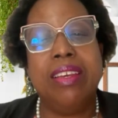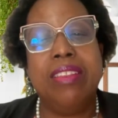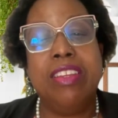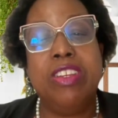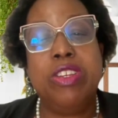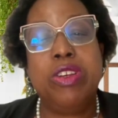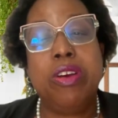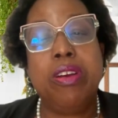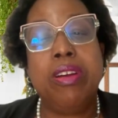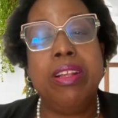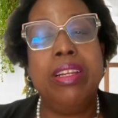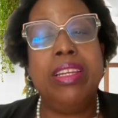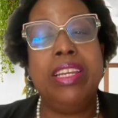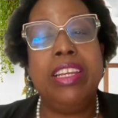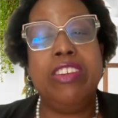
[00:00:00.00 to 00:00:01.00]
the
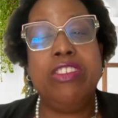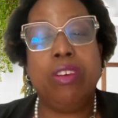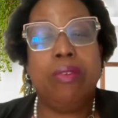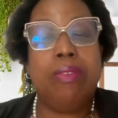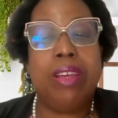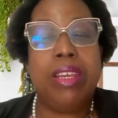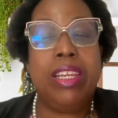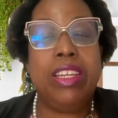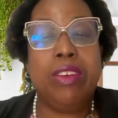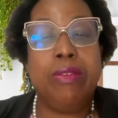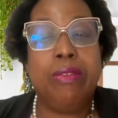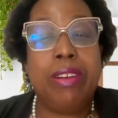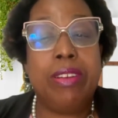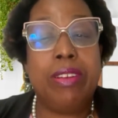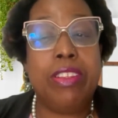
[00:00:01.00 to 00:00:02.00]
eternal nature of the
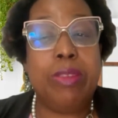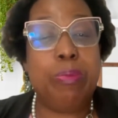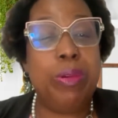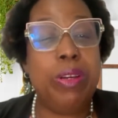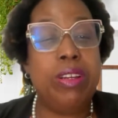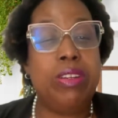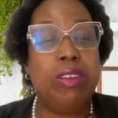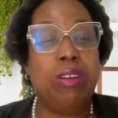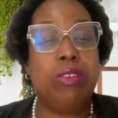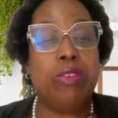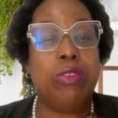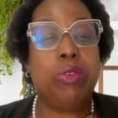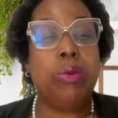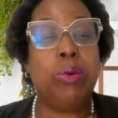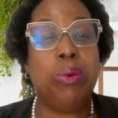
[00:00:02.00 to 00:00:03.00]
individual spirit or
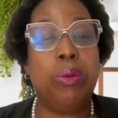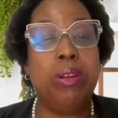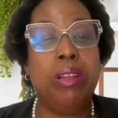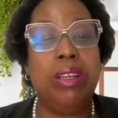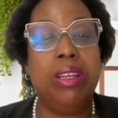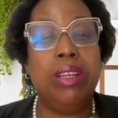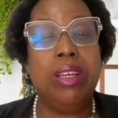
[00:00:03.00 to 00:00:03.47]
soul.